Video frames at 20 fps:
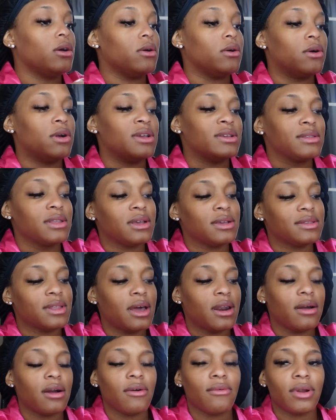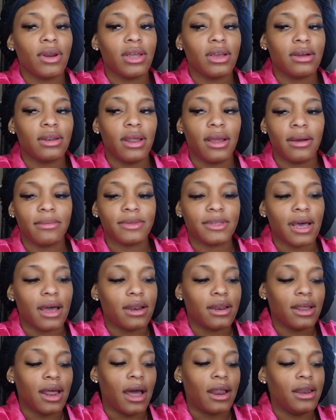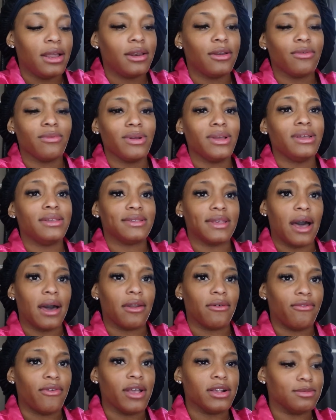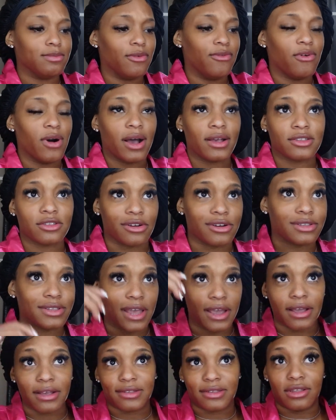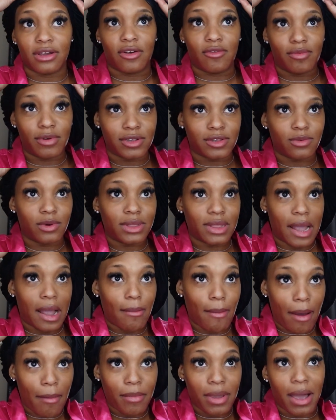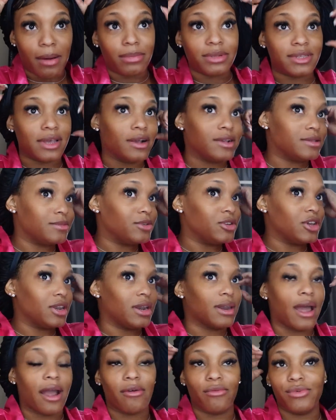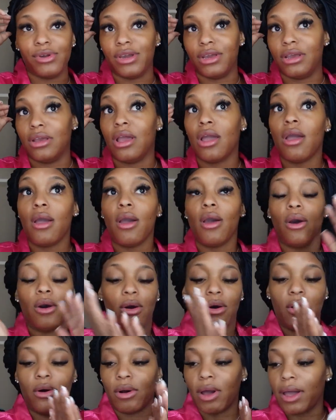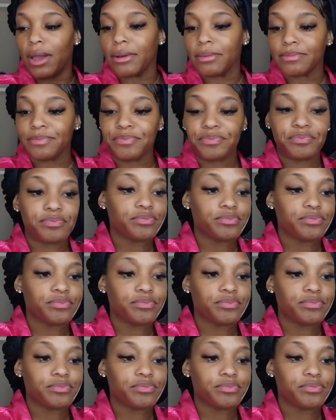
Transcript: Or is, is that already a damn side? I need to read side effects before I start taking stuff. Because one thing about me, I'm going to take some shit and I read. Okay.